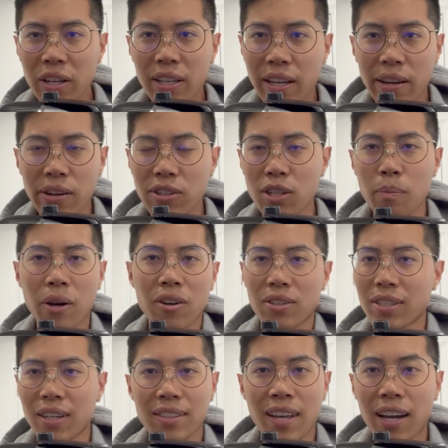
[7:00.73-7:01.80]
cares about a
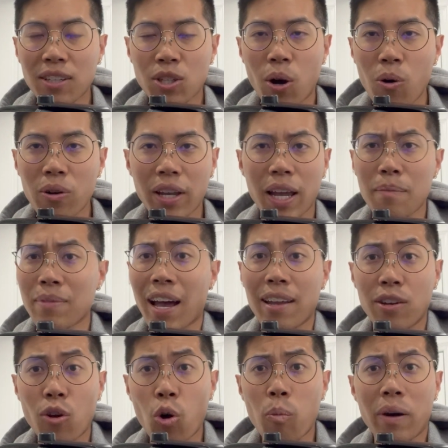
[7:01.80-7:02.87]
tic-tac-toe game that
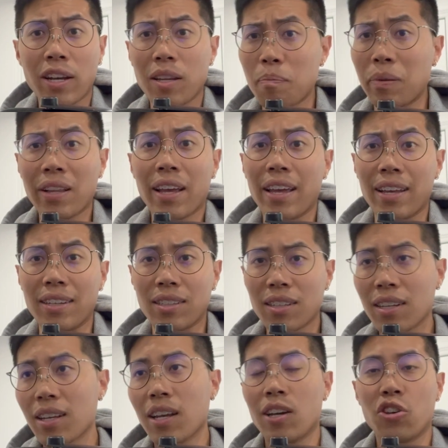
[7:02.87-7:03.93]
nobody plays.
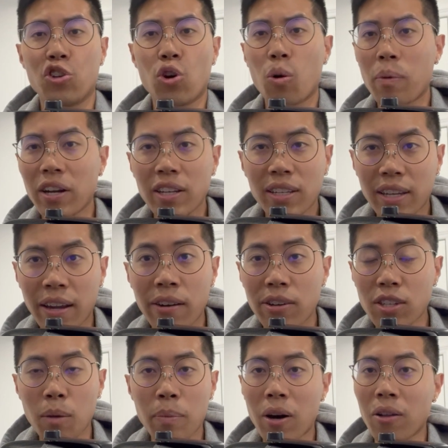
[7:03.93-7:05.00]
Nobody cares
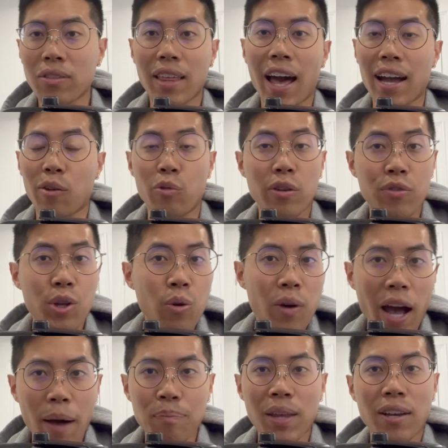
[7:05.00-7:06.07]
about that review
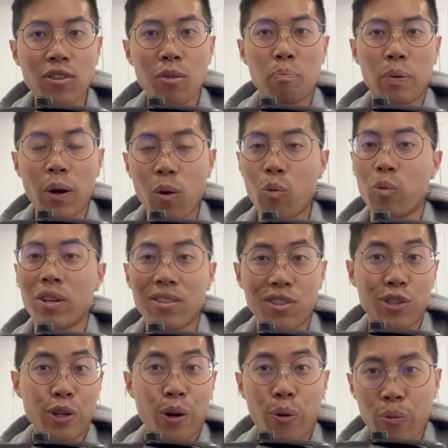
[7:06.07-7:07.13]
app that you built with
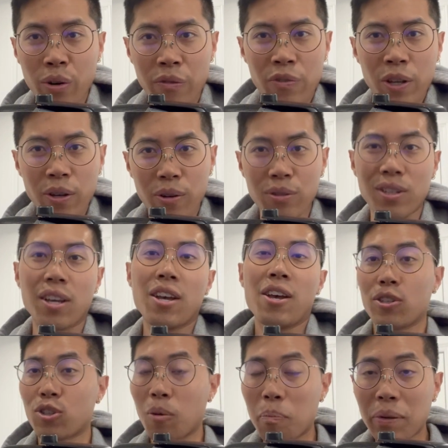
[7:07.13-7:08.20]
zero reviews.
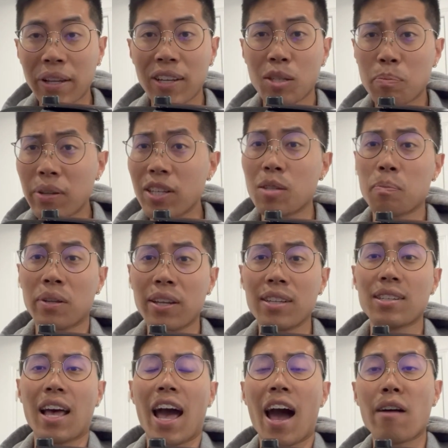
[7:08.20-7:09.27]
So please, please, please
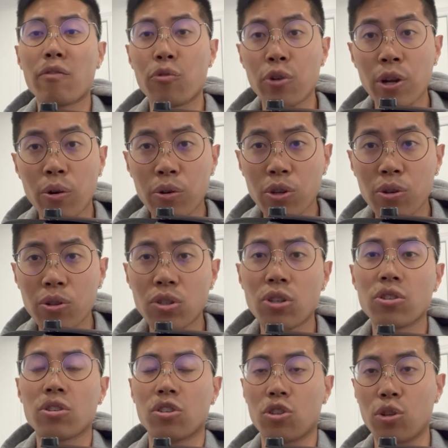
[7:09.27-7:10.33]
have real
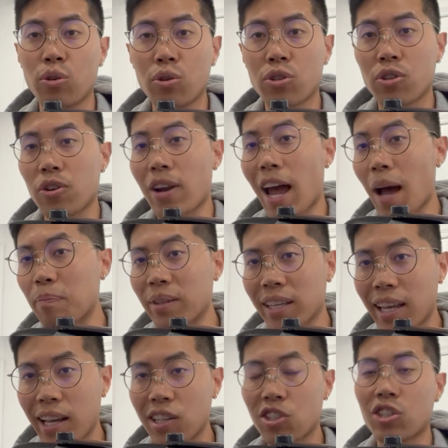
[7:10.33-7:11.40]
users use your
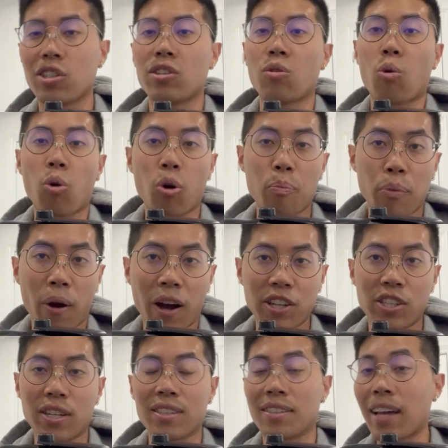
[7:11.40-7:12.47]
application or
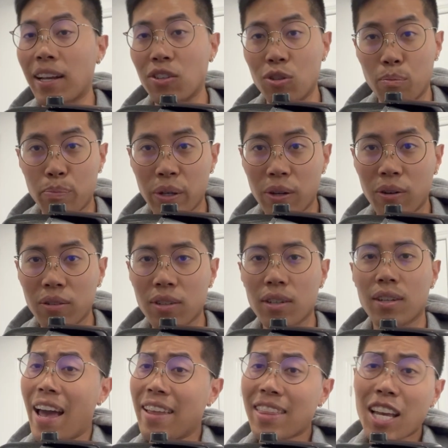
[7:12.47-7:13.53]
projects that you build.
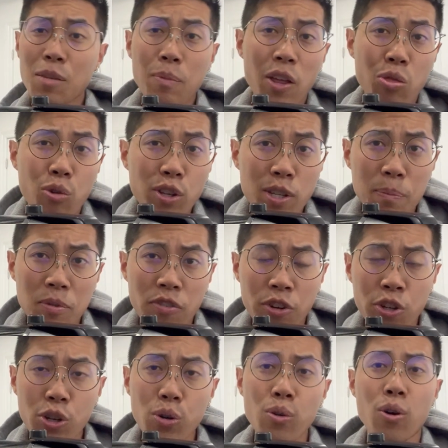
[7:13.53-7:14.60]
And that's my three tips for
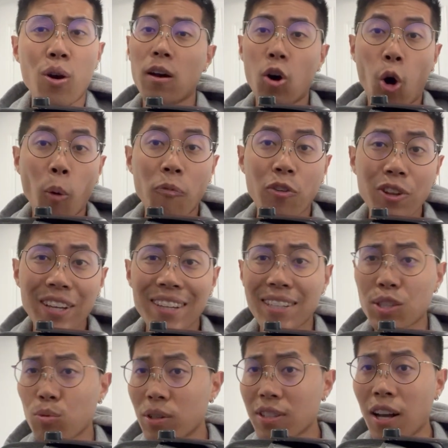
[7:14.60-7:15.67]
you Hopefully this
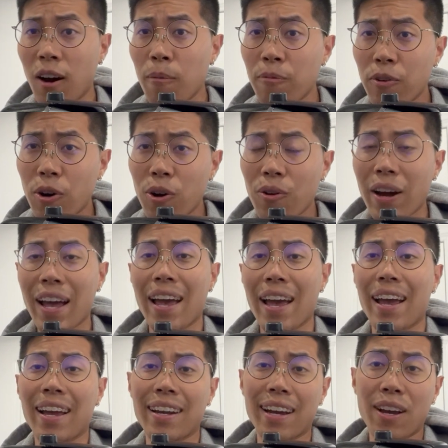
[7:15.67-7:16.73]
was helpful
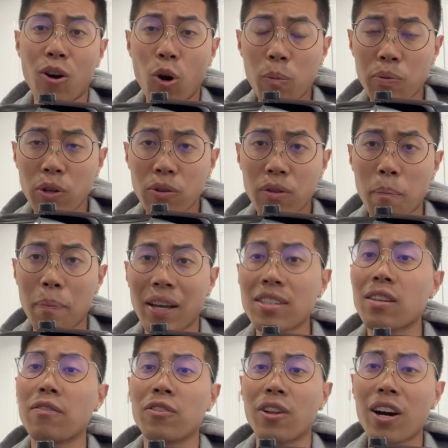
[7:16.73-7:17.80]
and I hope you the best
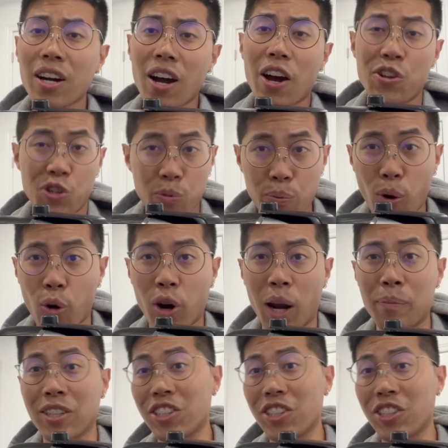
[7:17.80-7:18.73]
of luck on your programming